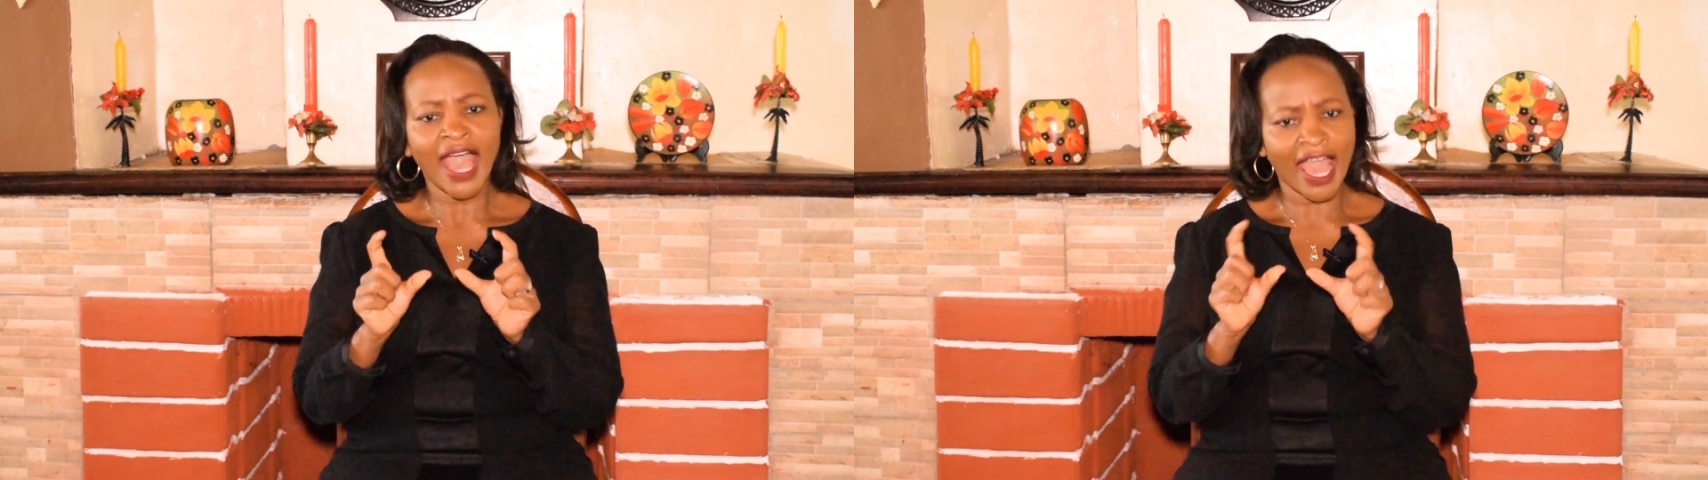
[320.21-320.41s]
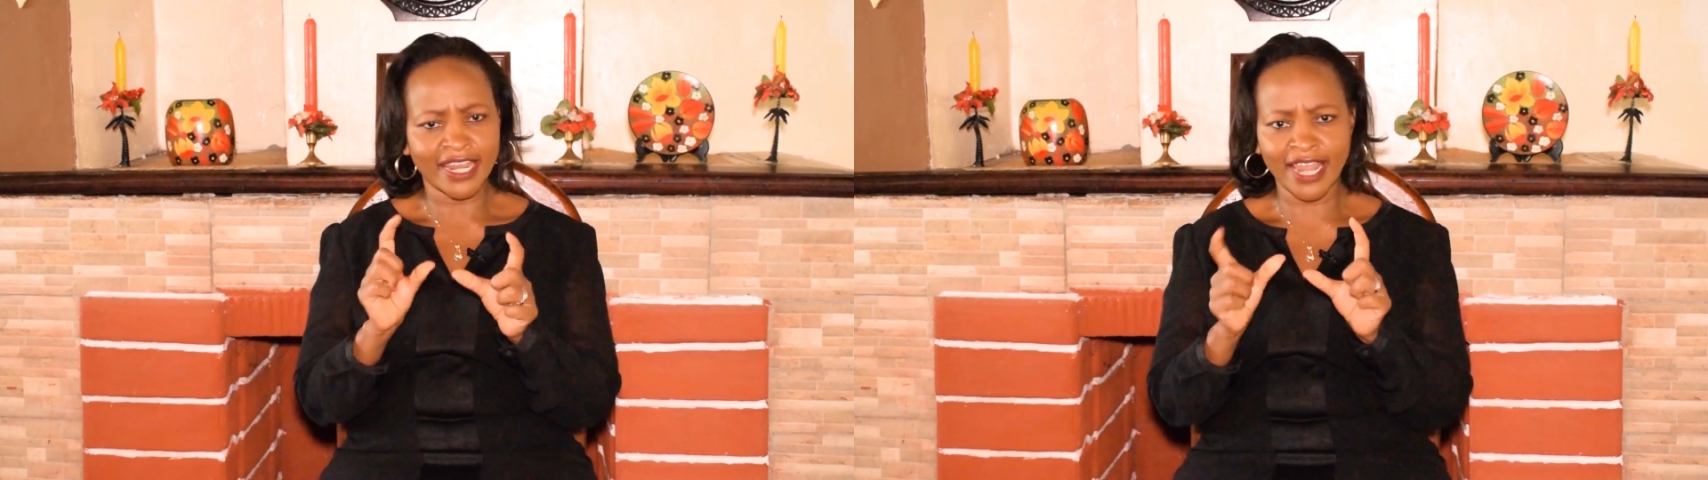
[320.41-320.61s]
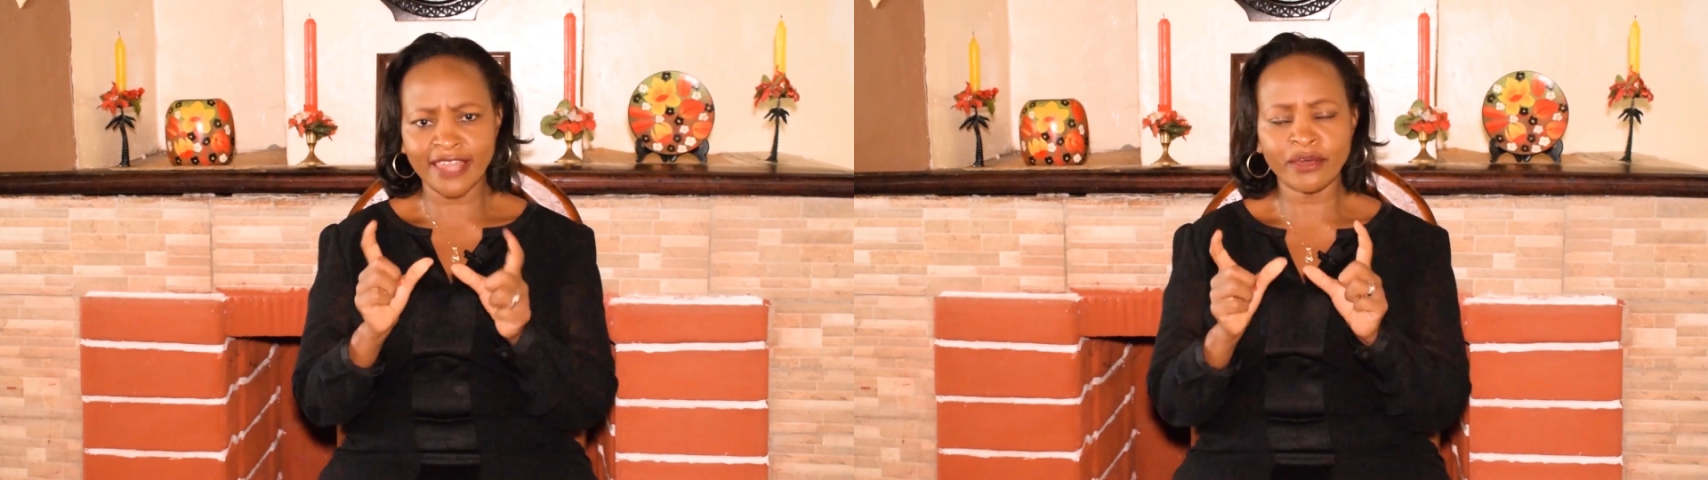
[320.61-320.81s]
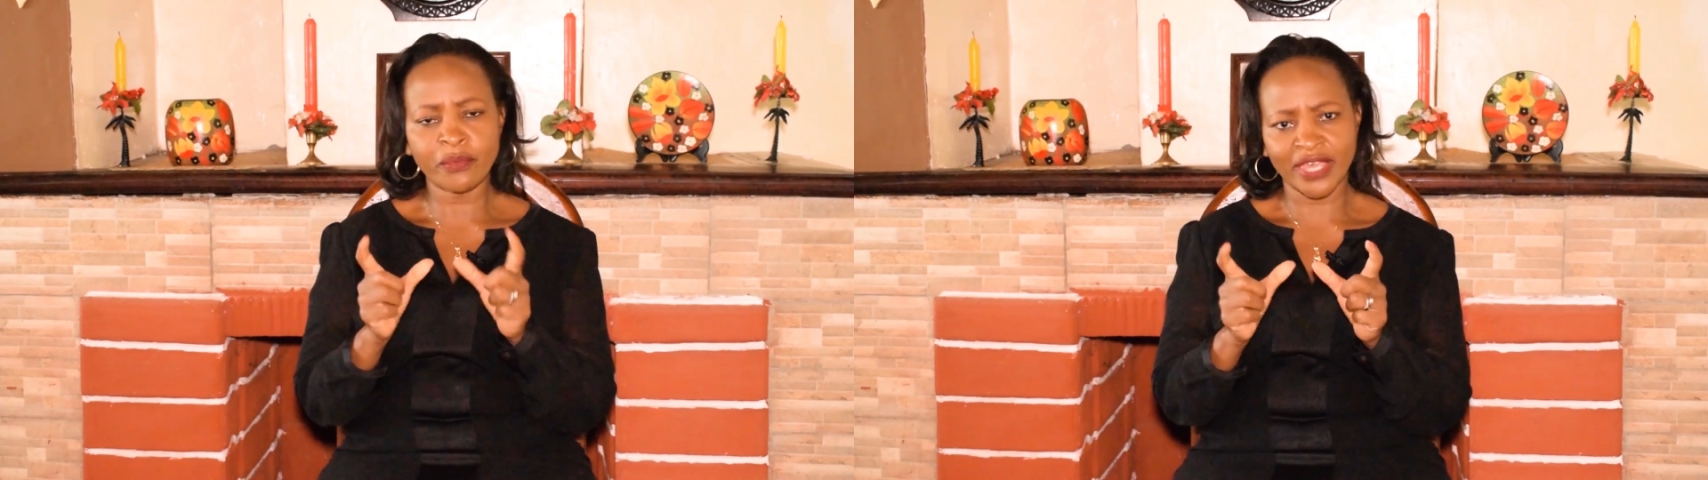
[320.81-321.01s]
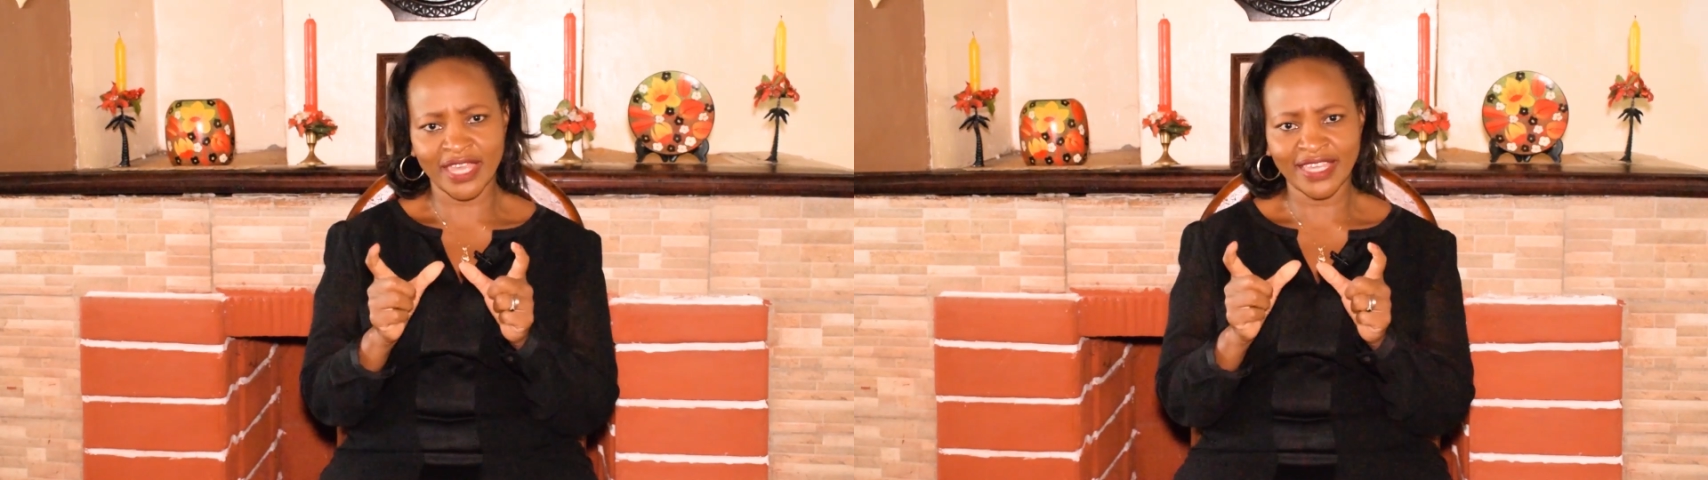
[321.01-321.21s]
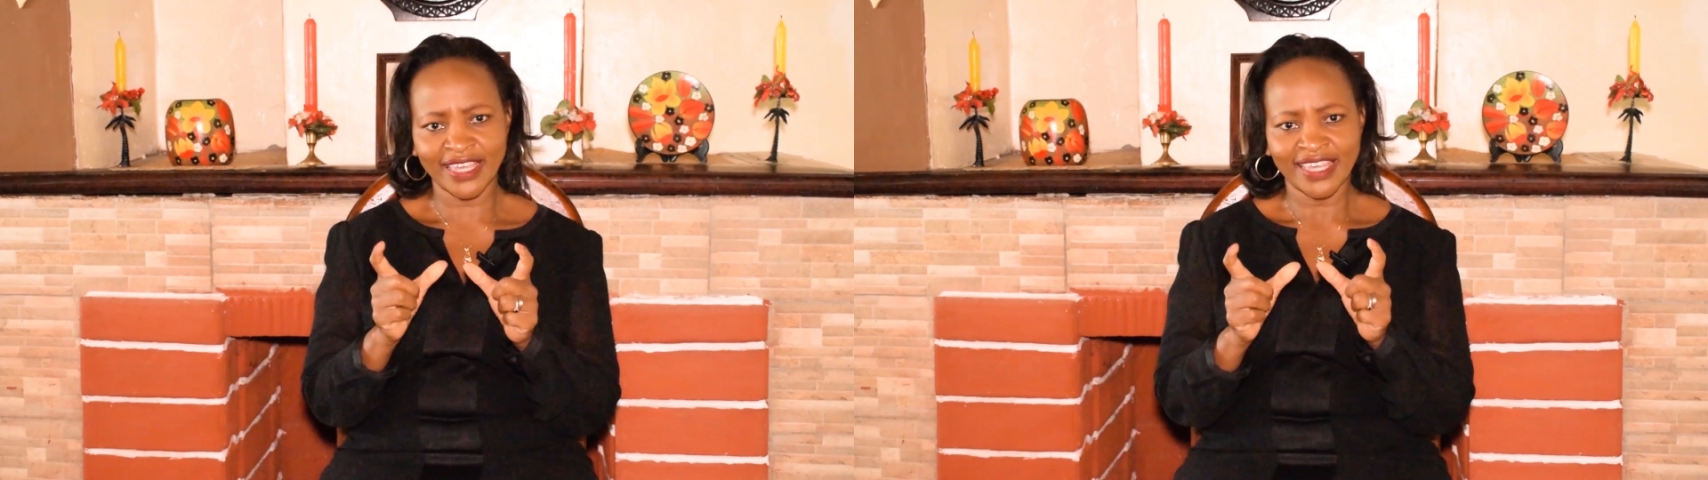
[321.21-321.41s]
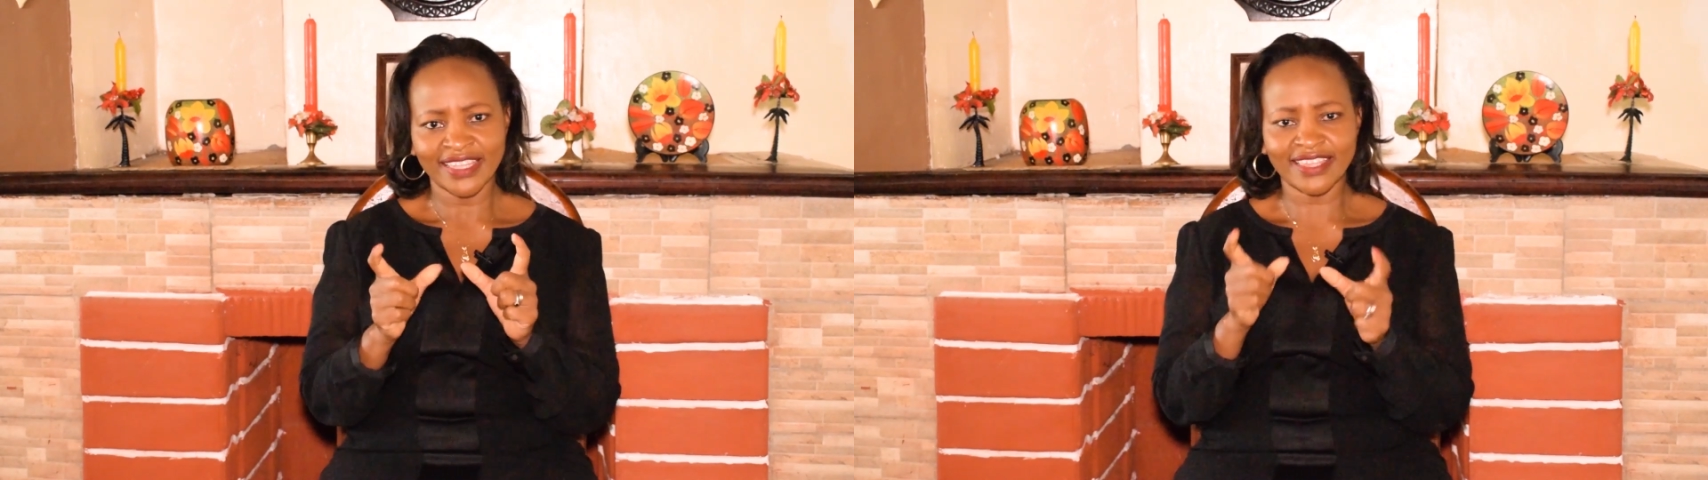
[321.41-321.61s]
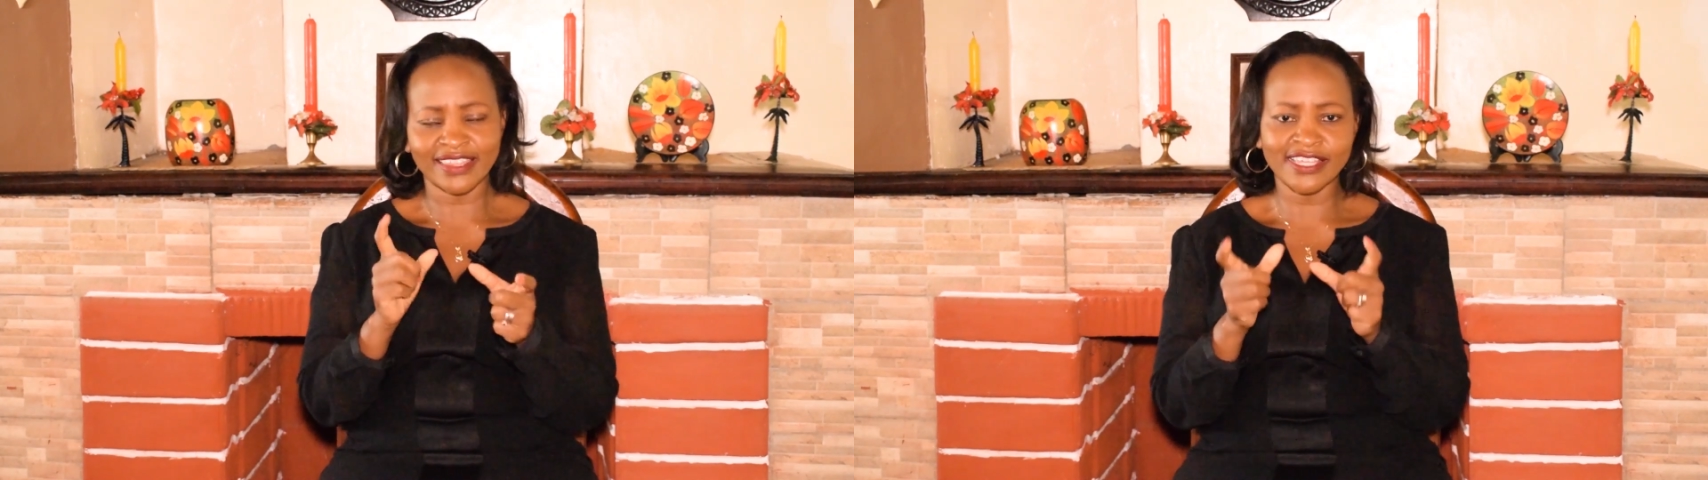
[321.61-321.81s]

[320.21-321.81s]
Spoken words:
another way that